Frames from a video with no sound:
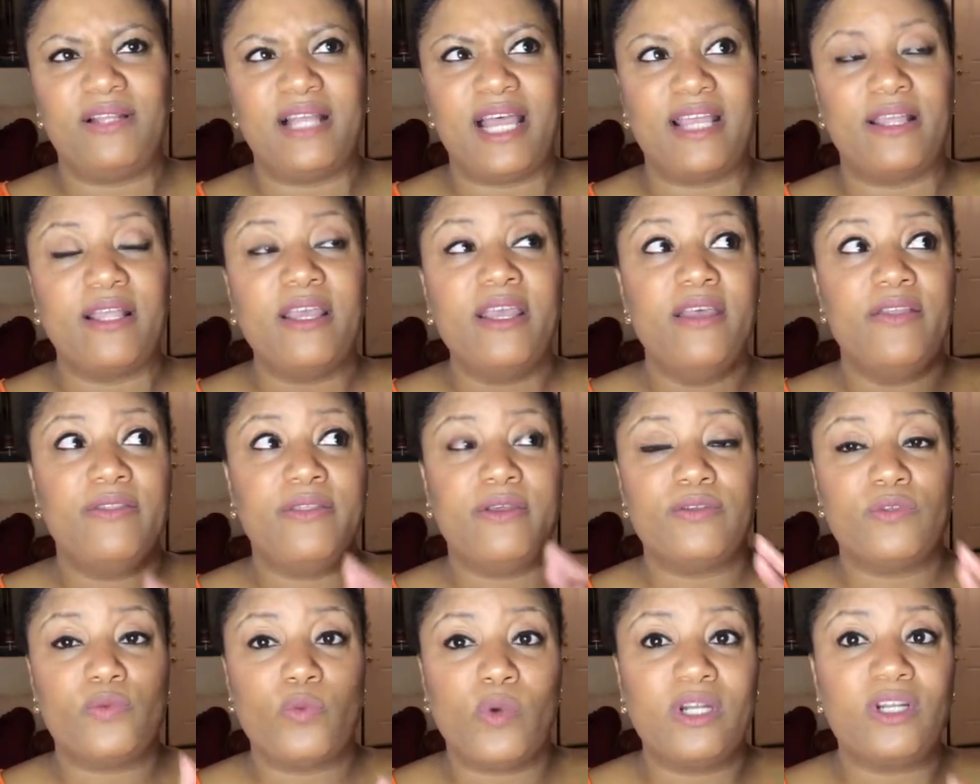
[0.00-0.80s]
Like
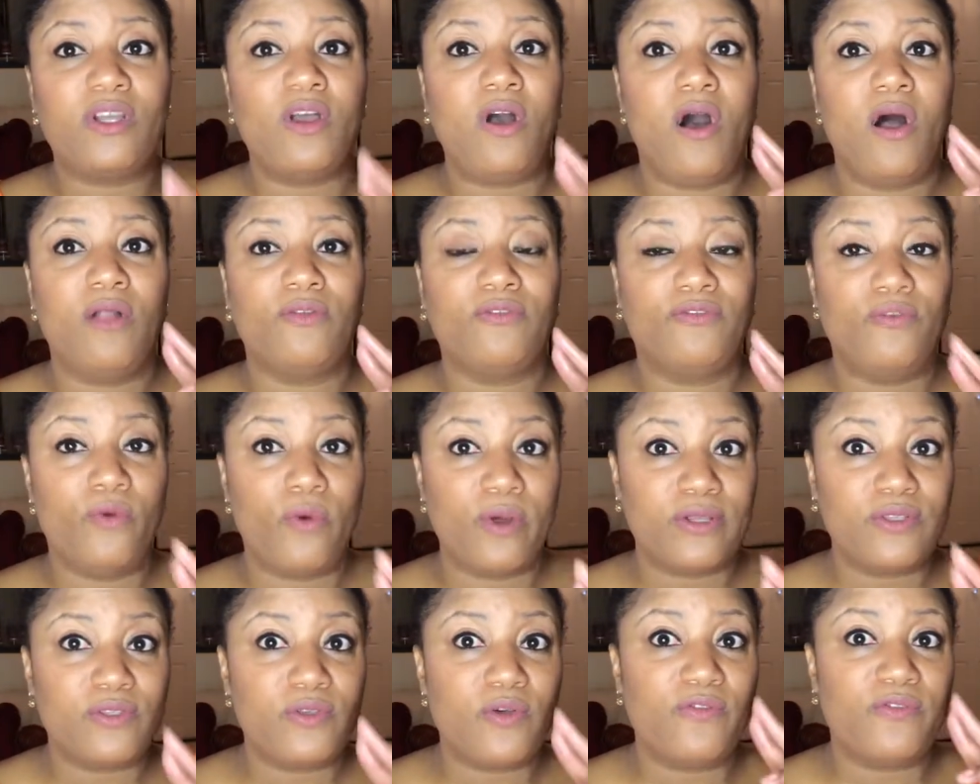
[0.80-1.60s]
there's one called
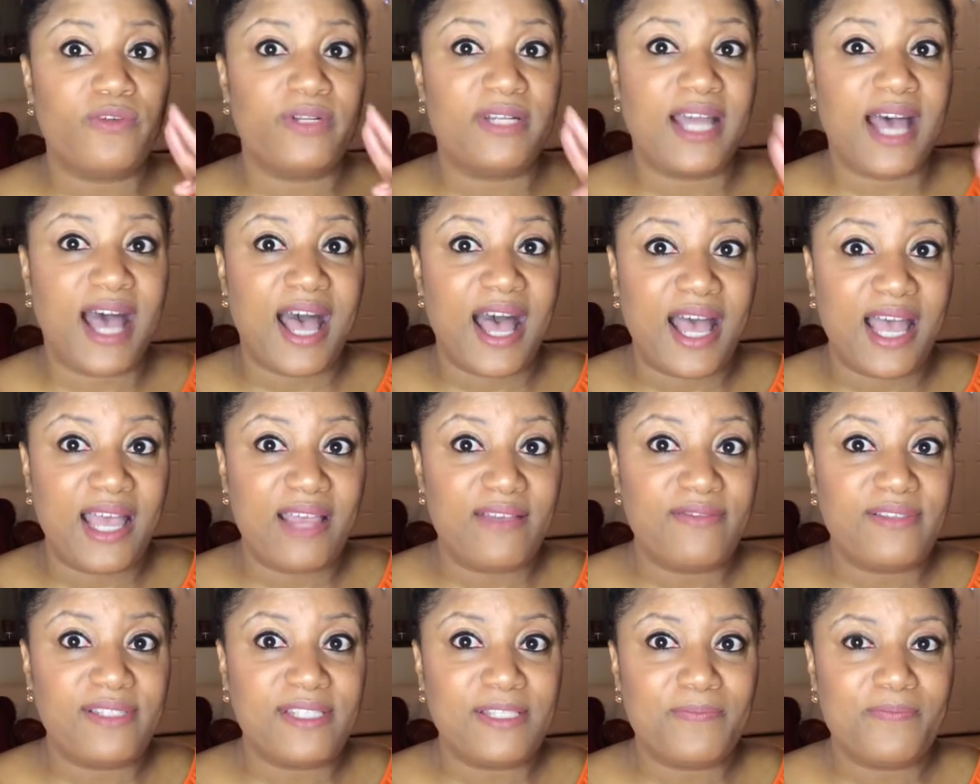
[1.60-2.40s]
Forks Over
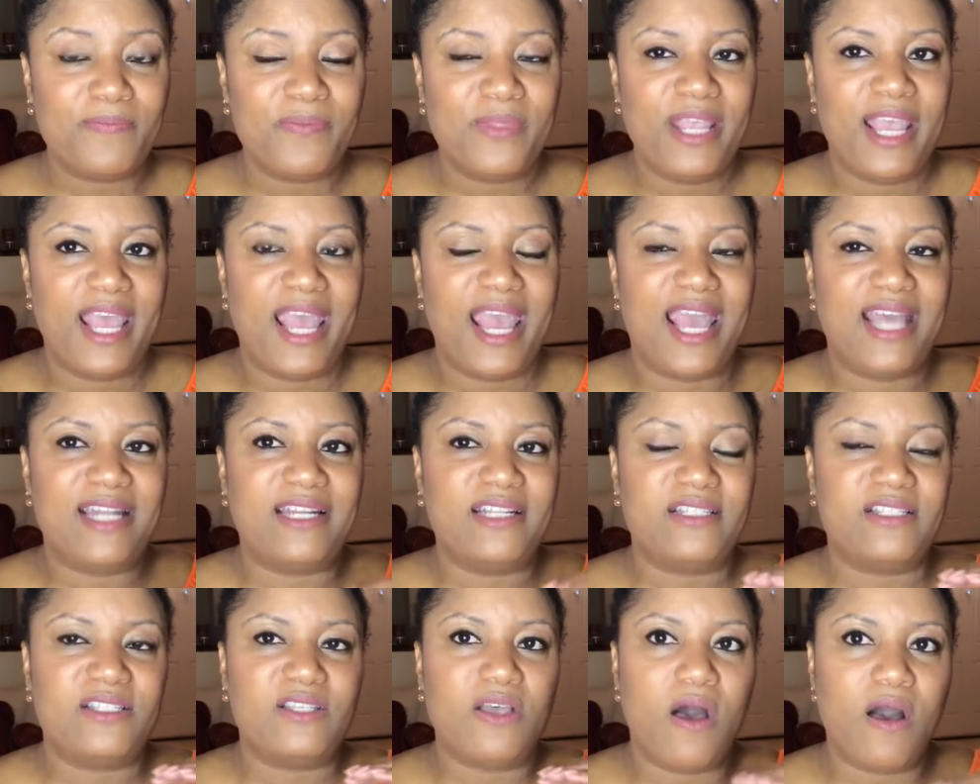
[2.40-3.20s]
Knives, and
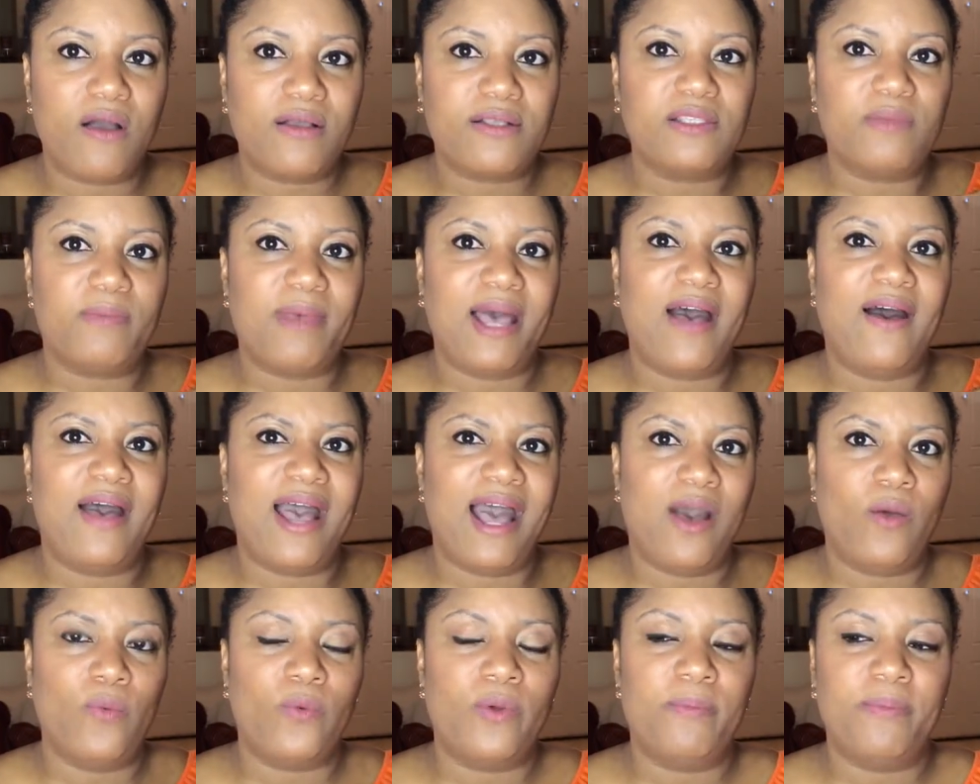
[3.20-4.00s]
it talks about
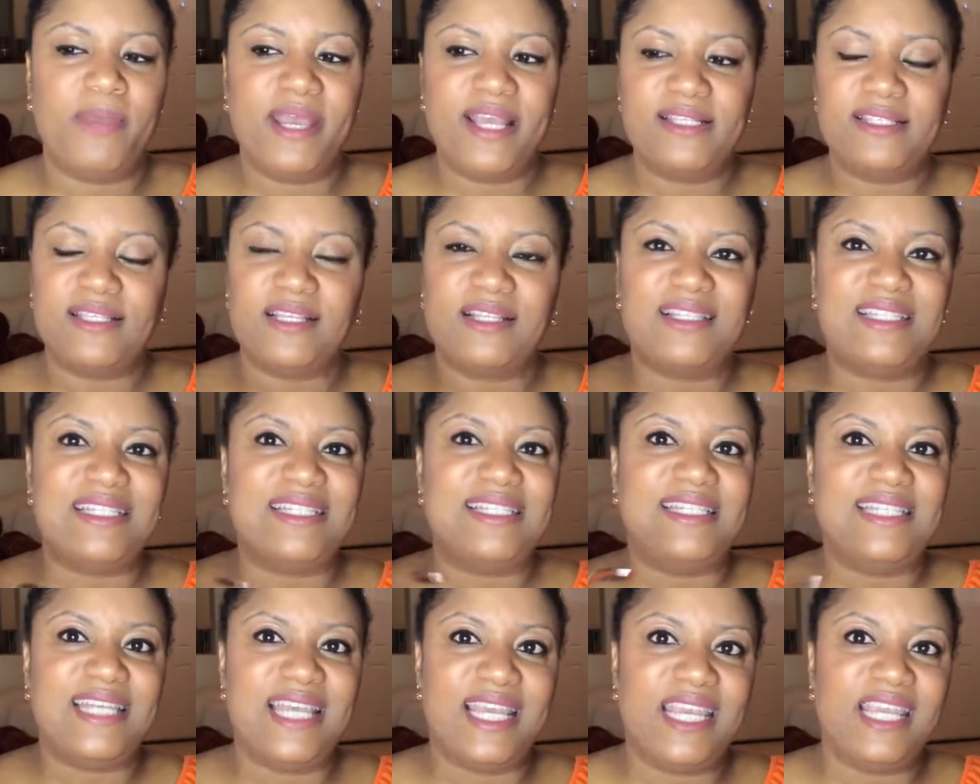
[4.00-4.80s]
how we're basically
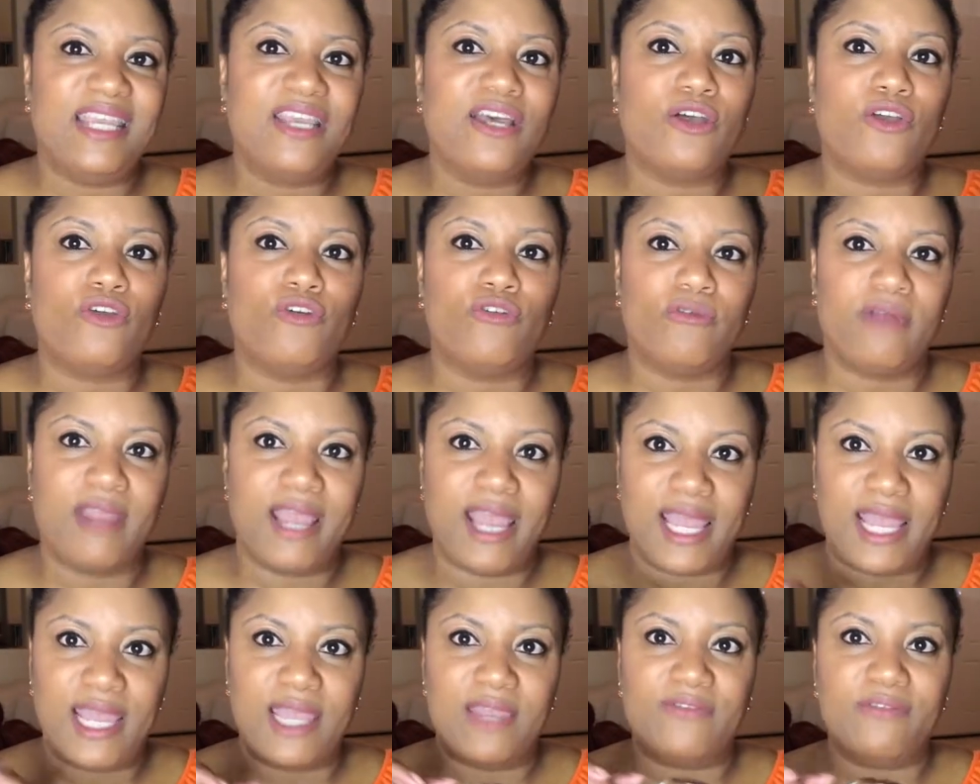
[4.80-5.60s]
digging a
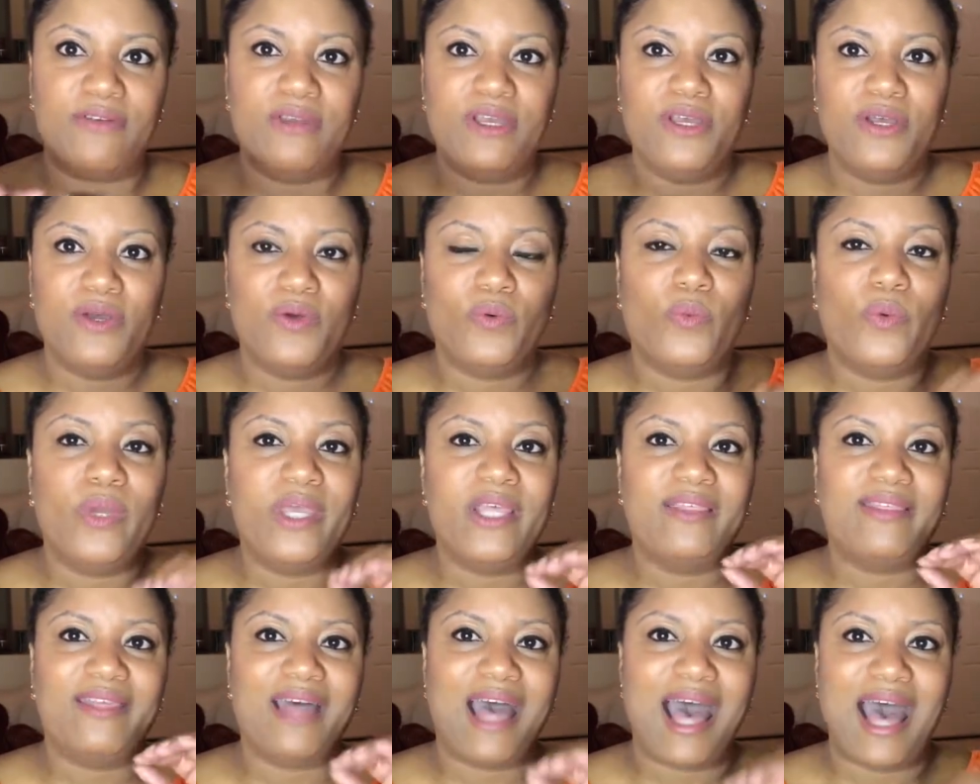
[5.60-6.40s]
grave
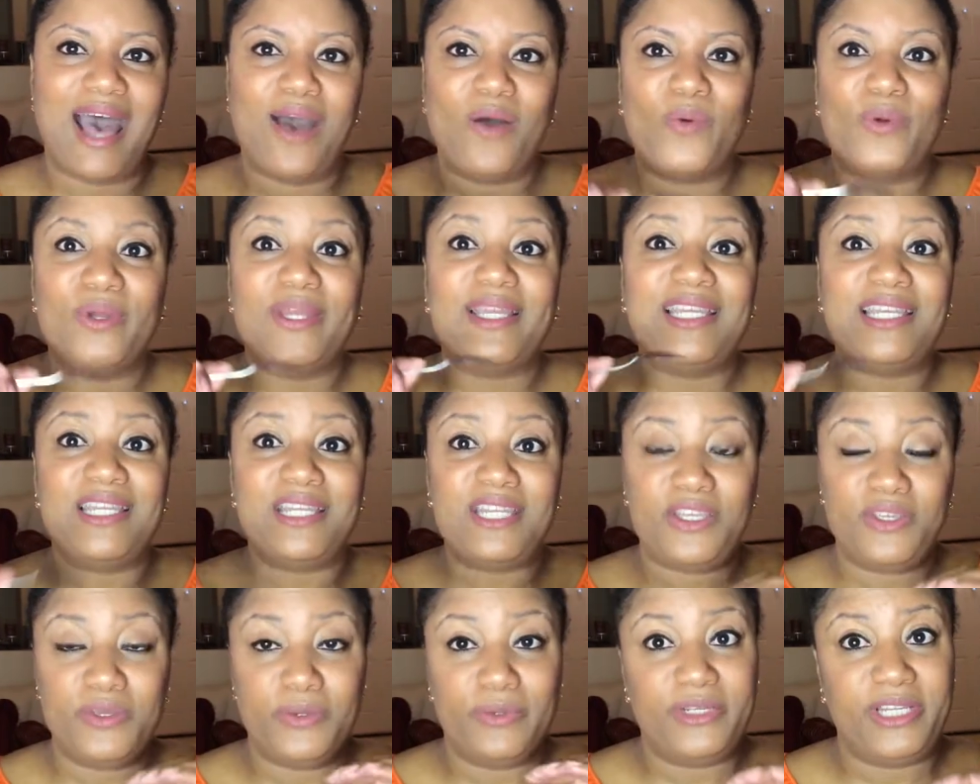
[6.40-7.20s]
with our
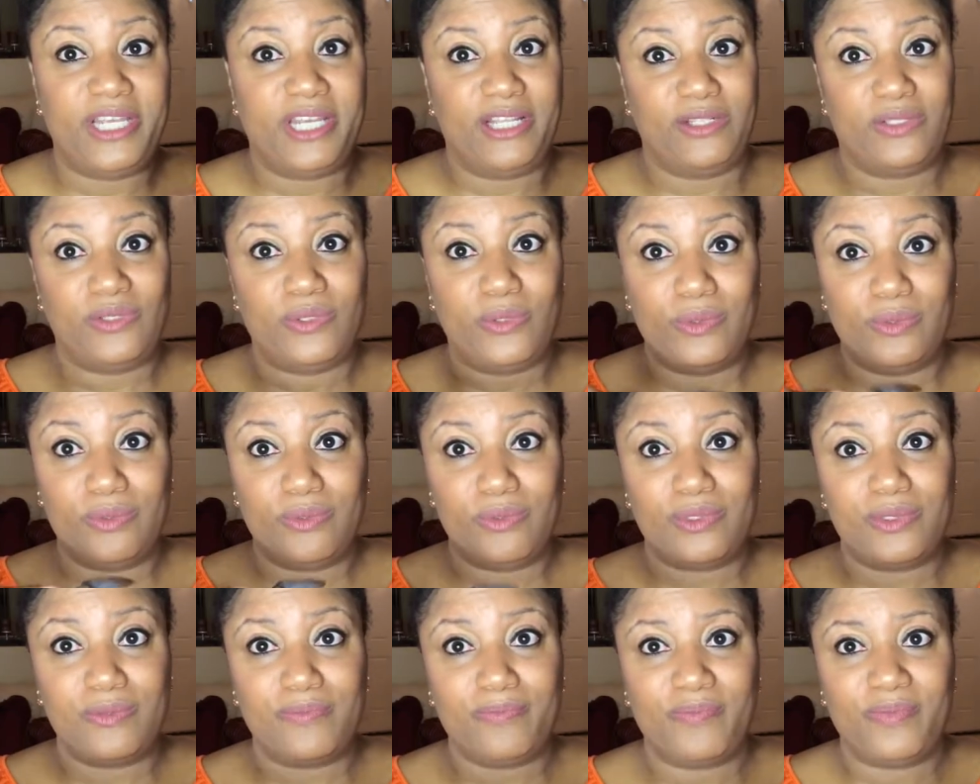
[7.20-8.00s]
eating
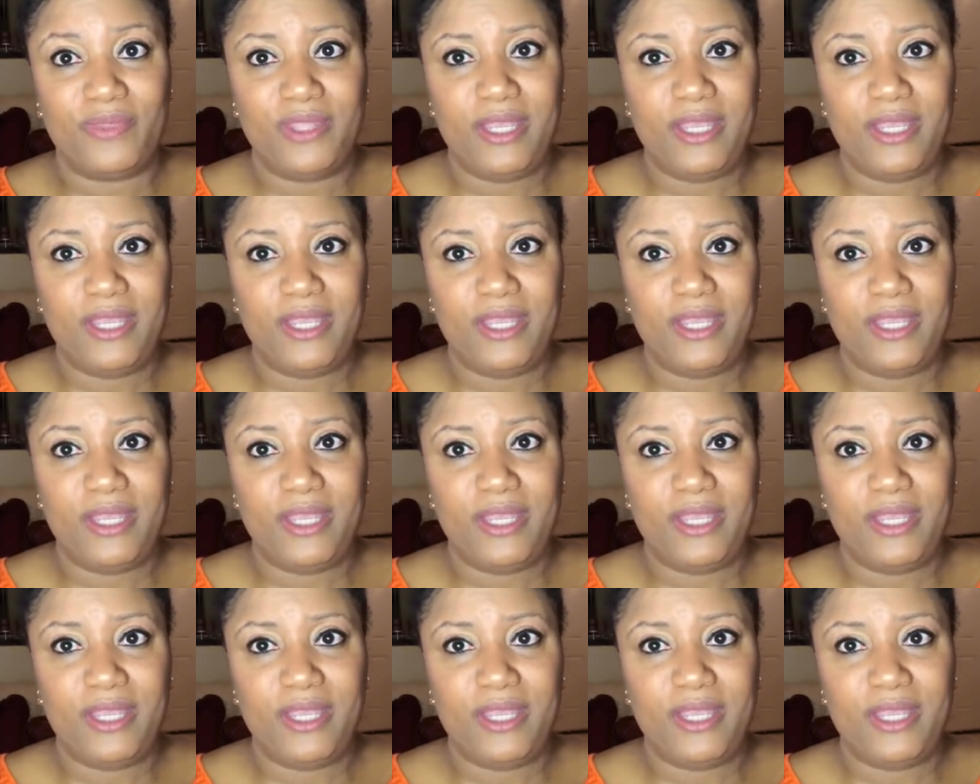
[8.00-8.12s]
utensils.